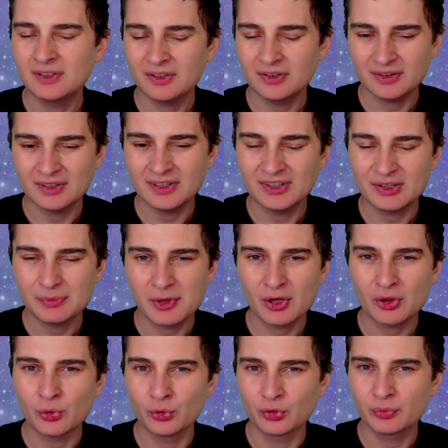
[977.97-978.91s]
just need to be
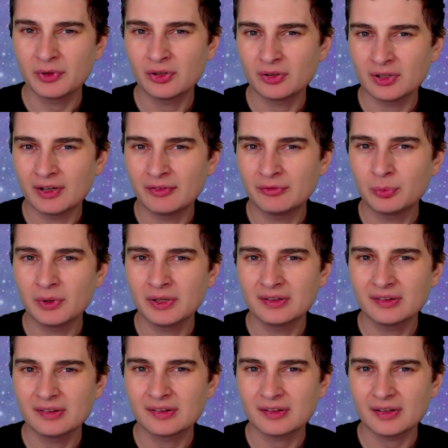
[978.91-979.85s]
close with your loved
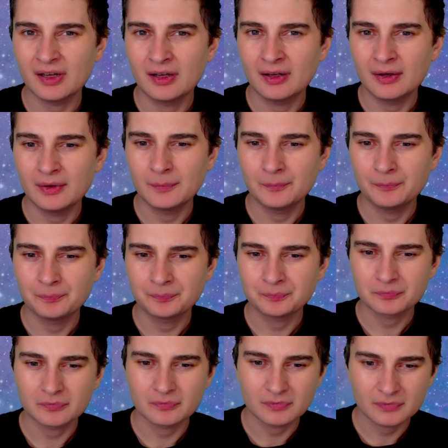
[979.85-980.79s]
ones,
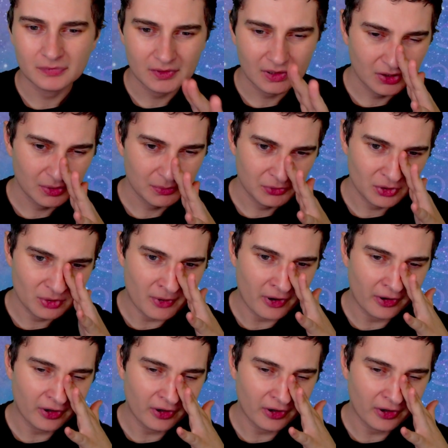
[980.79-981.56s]
your